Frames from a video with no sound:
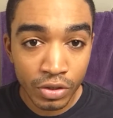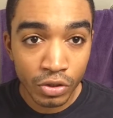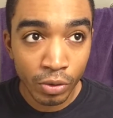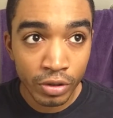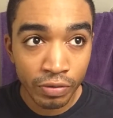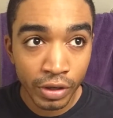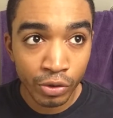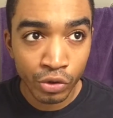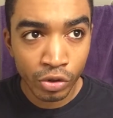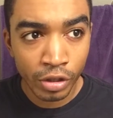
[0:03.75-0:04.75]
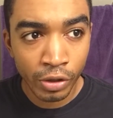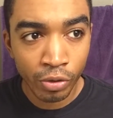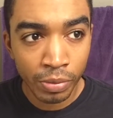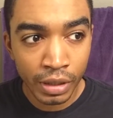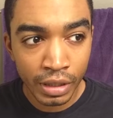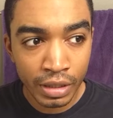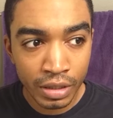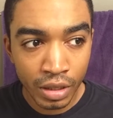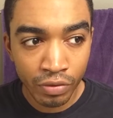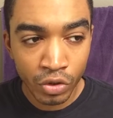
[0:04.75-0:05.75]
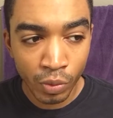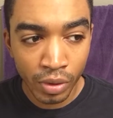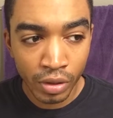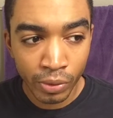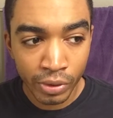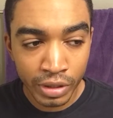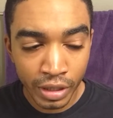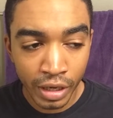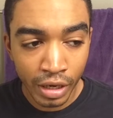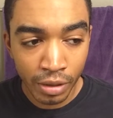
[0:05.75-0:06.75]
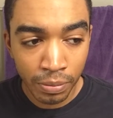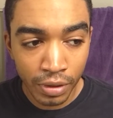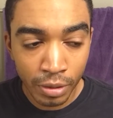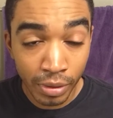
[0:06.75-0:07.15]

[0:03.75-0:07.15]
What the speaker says: so this video should either be in 720 or 1080p,